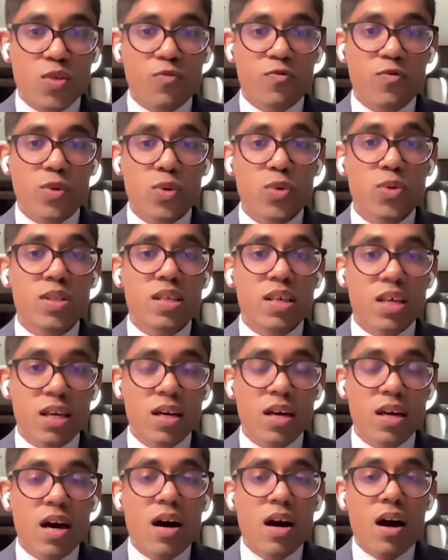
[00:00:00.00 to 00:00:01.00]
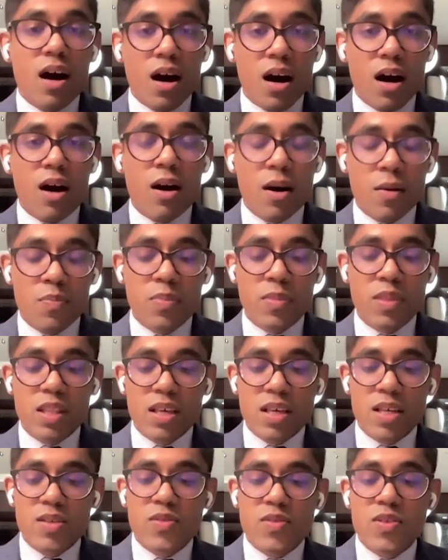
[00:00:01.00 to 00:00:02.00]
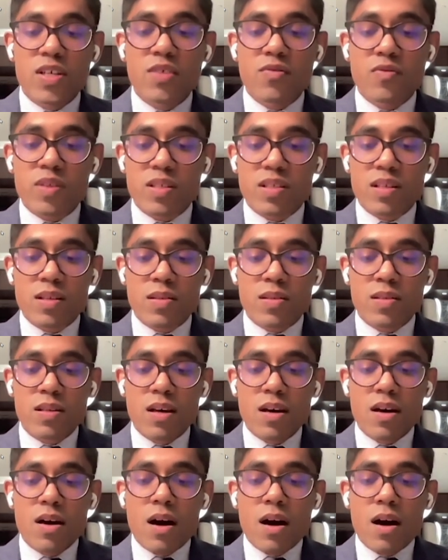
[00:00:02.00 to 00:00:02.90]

of using these services